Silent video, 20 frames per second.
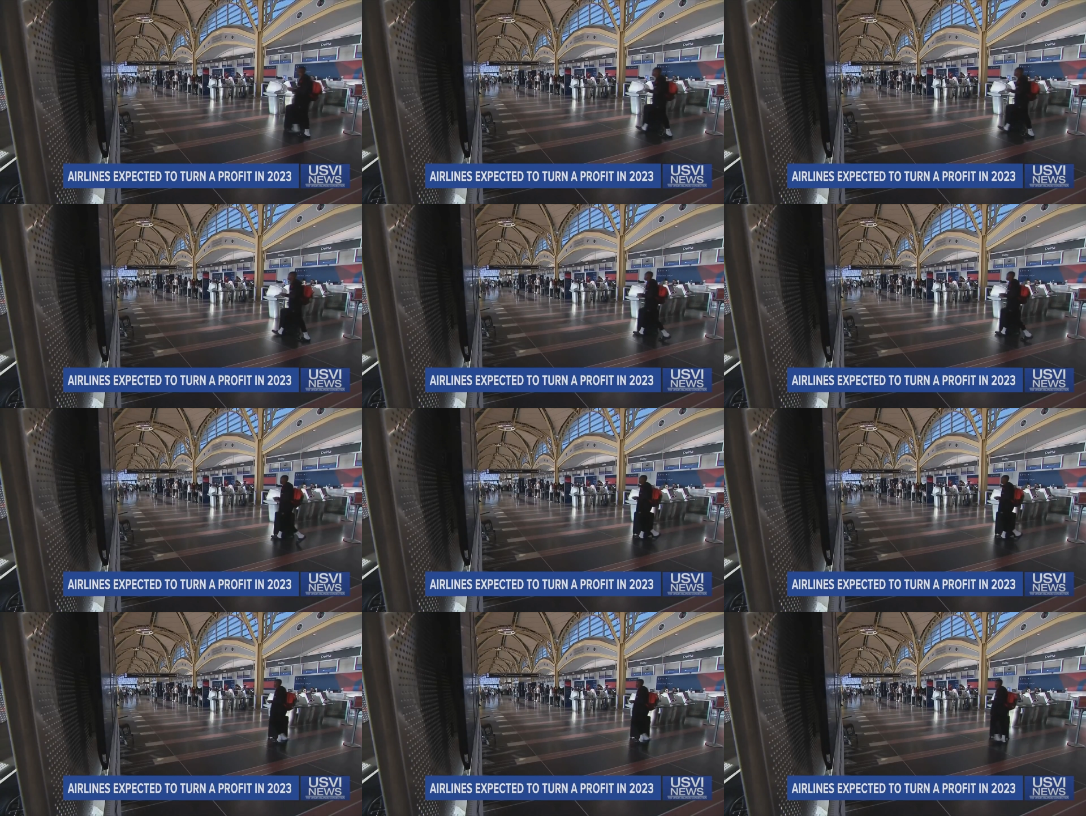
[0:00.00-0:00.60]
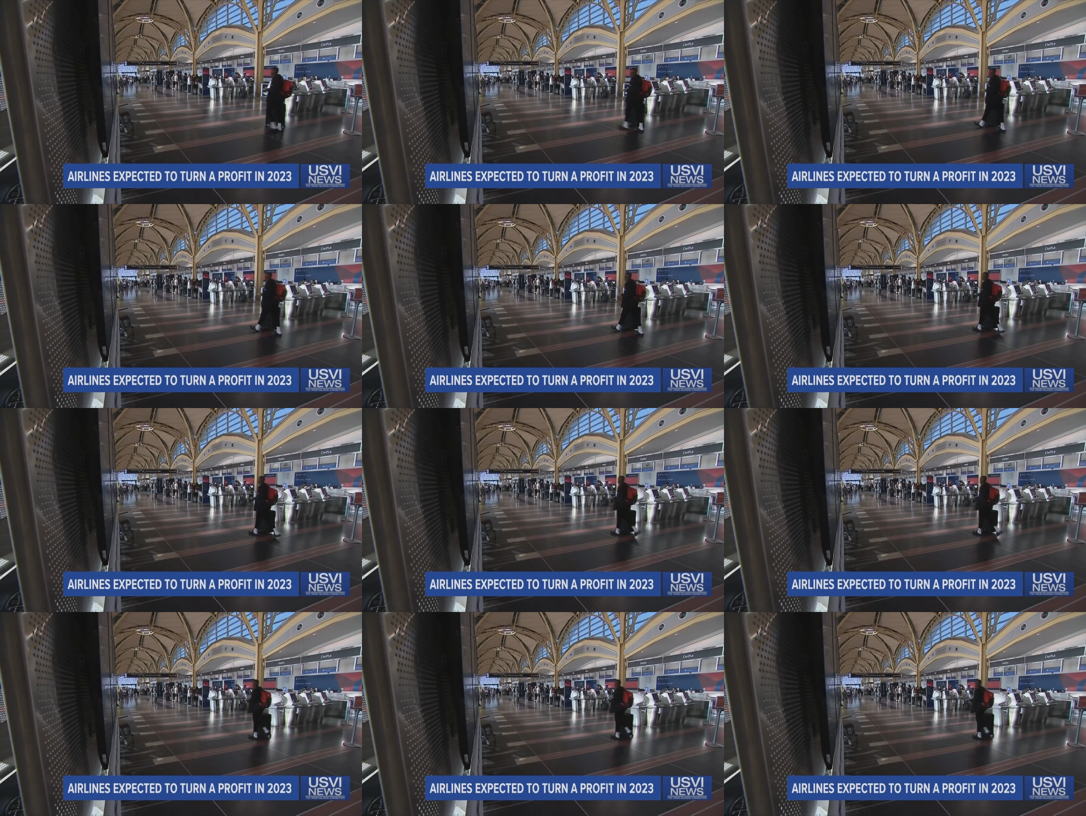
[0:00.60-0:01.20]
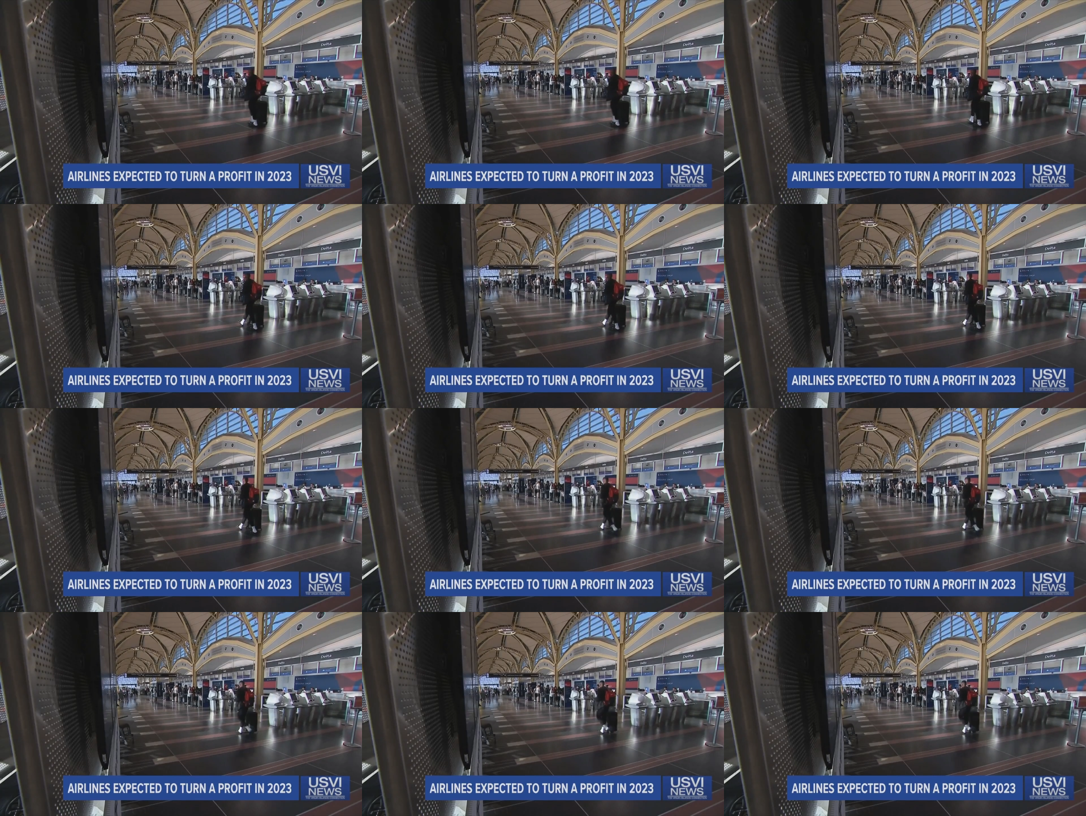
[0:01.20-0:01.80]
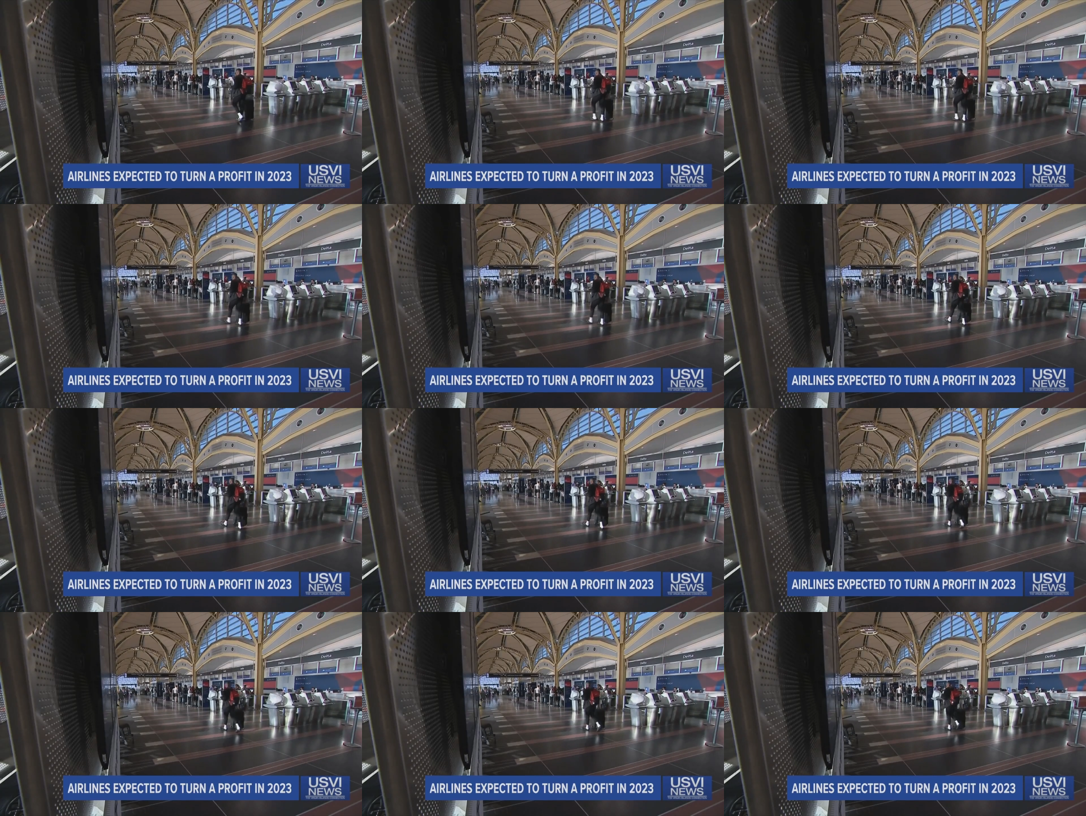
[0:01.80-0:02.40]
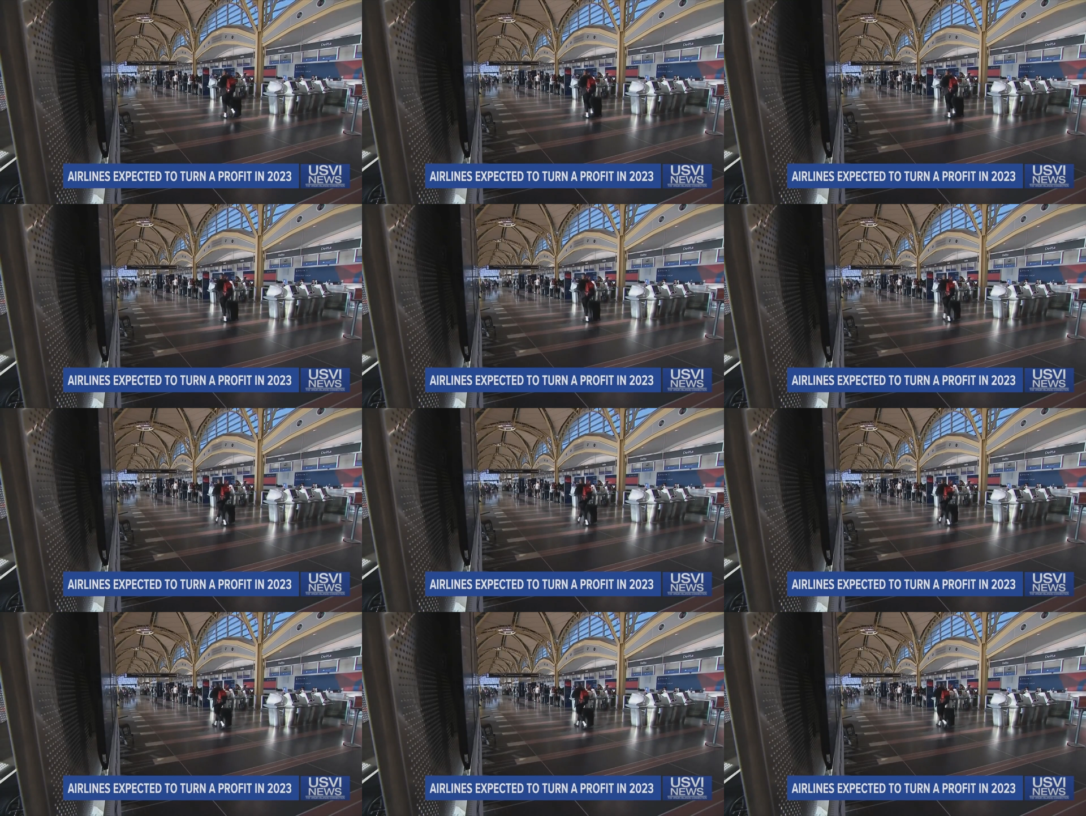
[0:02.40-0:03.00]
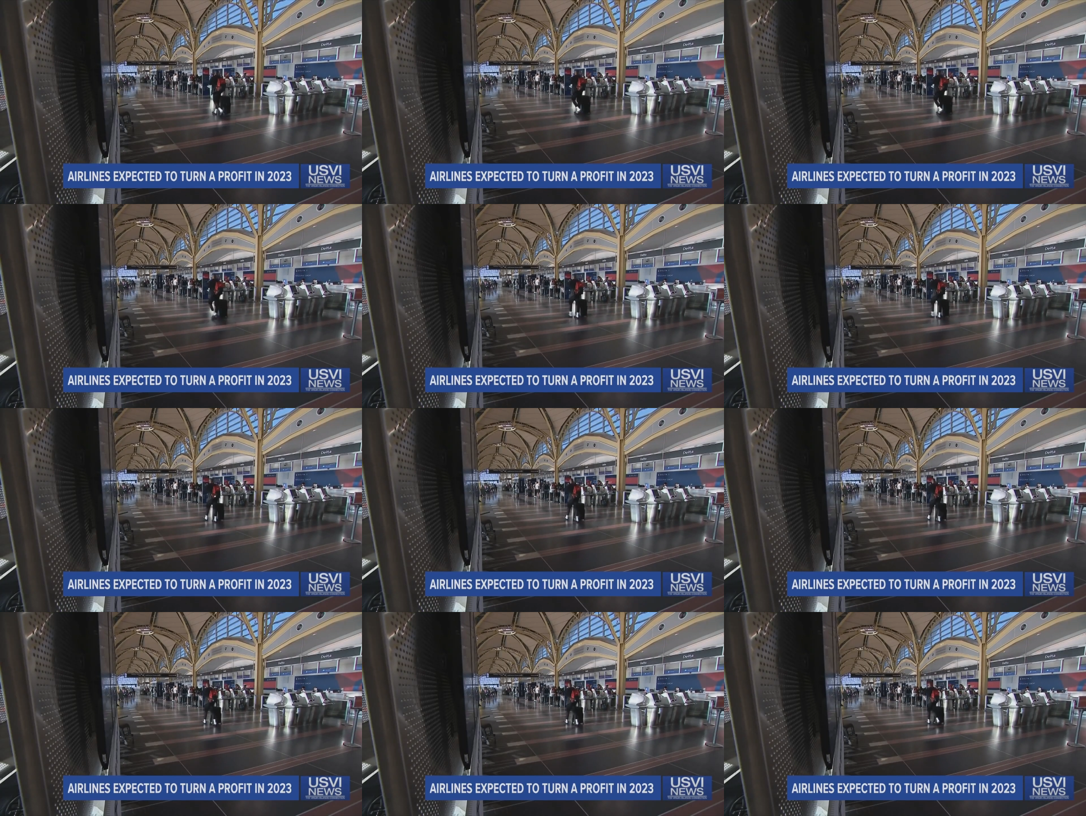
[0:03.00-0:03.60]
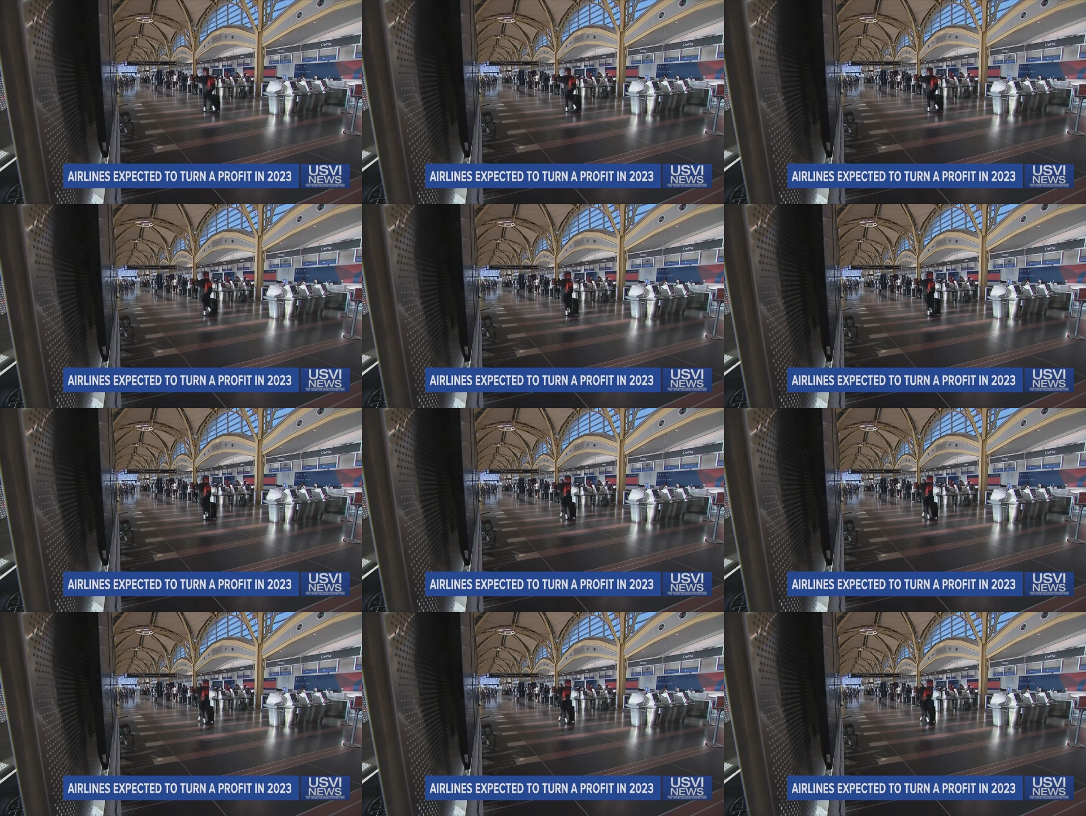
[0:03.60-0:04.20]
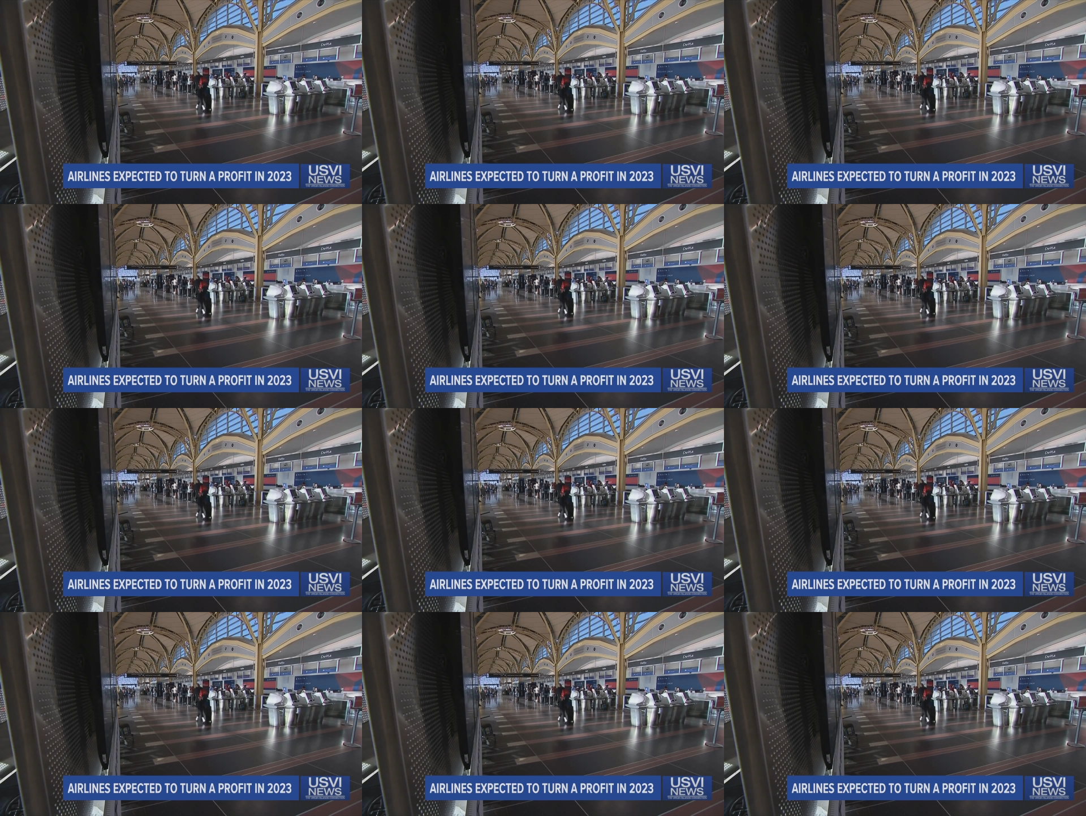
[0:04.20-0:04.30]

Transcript: Nobody's mouth can be seen.